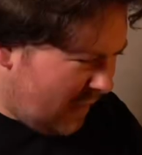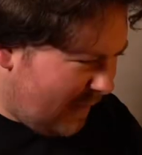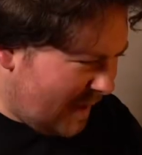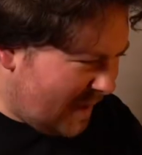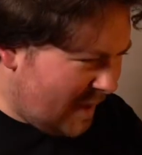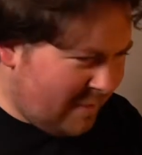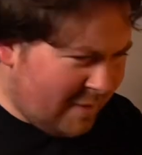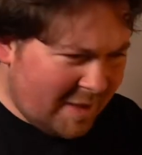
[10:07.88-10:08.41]
the way
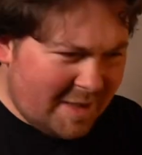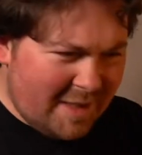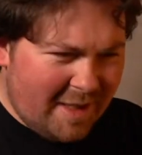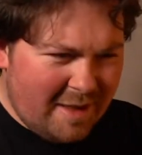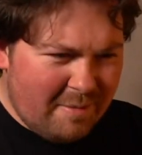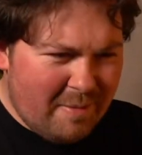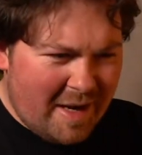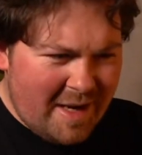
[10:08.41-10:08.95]
to the first
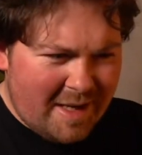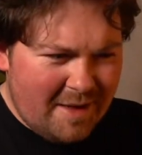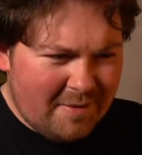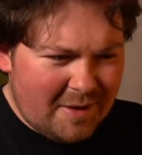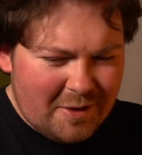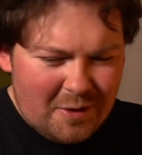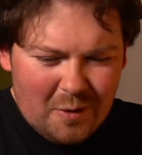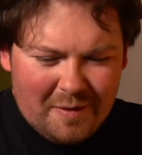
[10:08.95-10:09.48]
gig back
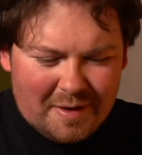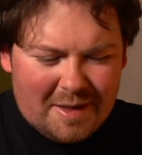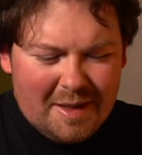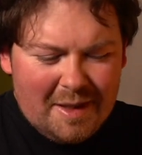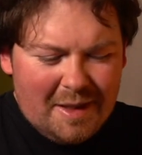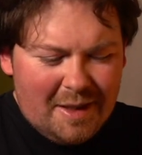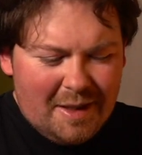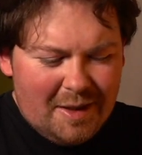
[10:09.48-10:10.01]
after COVID.
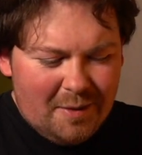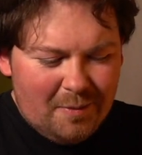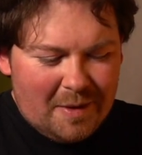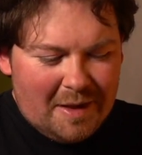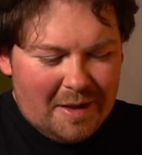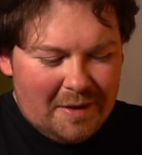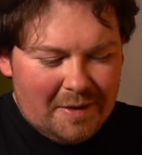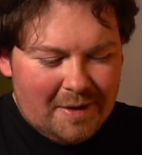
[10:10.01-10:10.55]

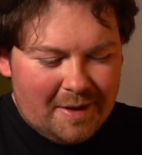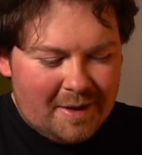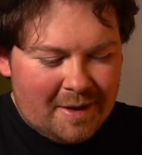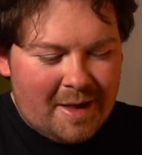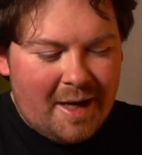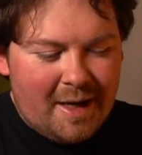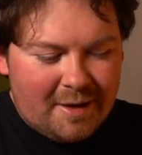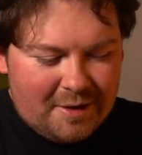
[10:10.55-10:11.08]
Well, the
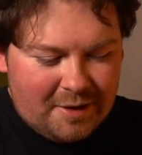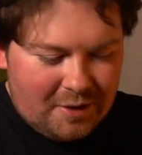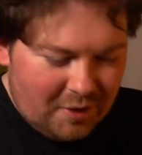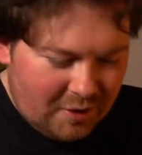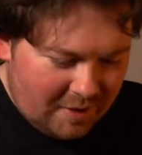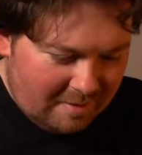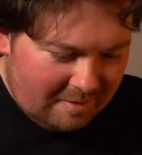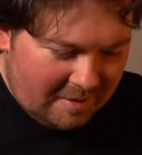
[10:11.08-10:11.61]
car's
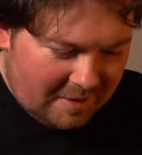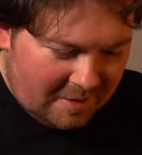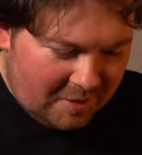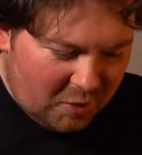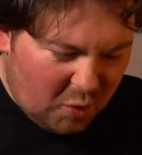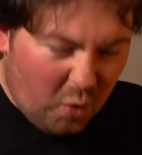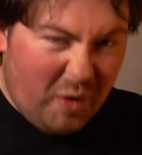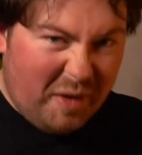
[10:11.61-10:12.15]

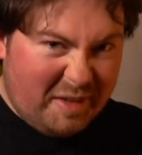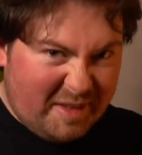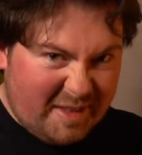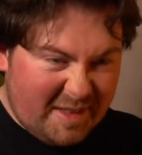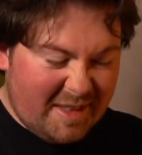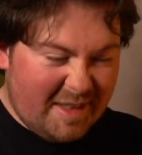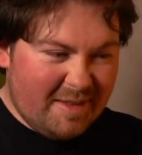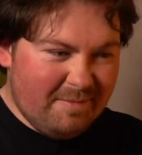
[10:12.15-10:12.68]

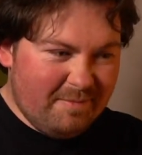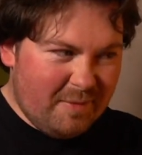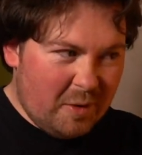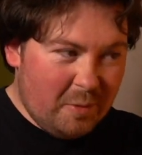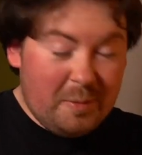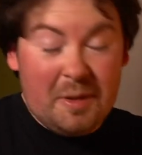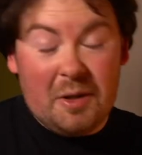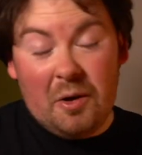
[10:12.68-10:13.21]
going, and it'll
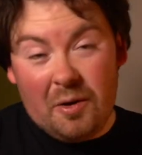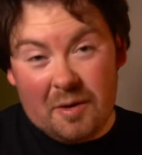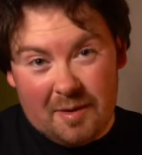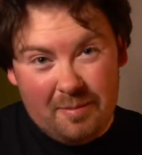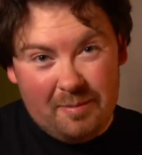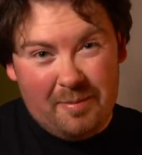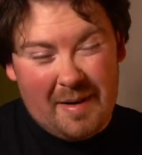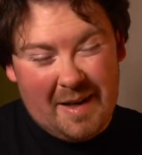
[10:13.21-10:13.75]
be
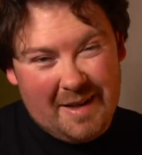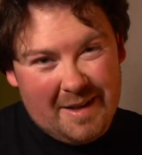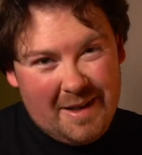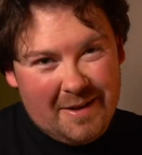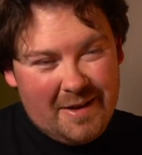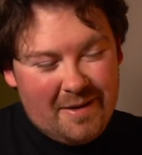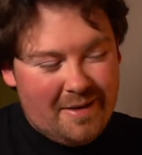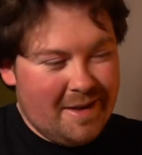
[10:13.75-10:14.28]
gone by
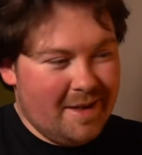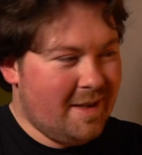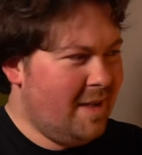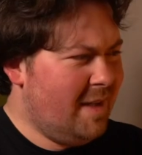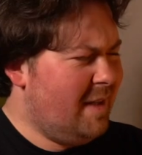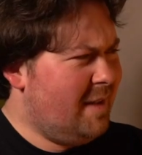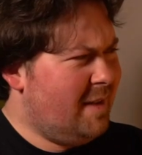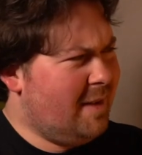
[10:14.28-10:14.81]
now, I think,
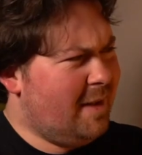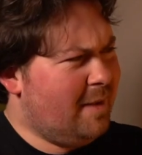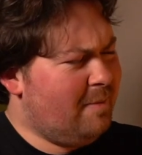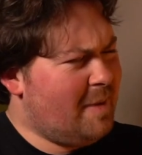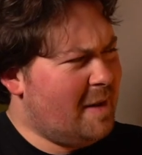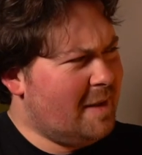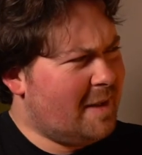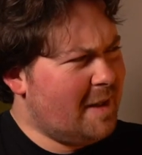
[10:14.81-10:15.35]

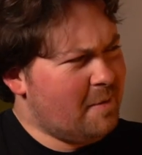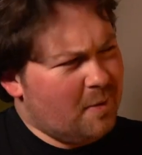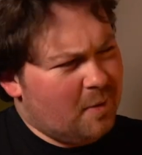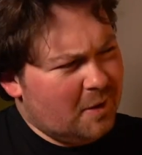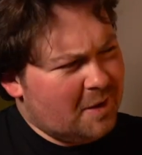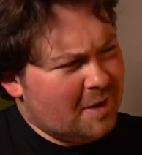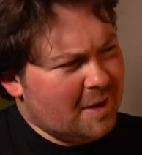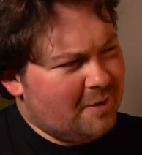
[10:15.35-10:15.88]
by the time you're
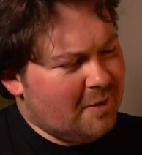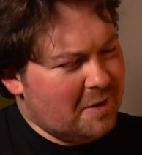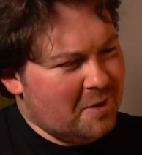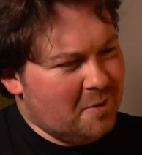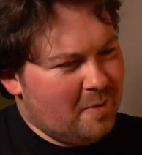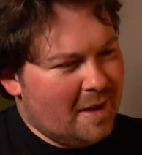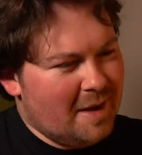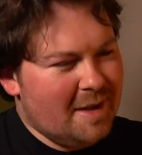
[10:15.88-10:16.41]
watching this video.
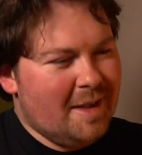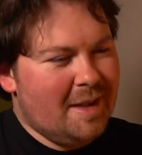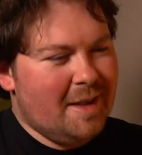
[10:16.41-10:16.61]
But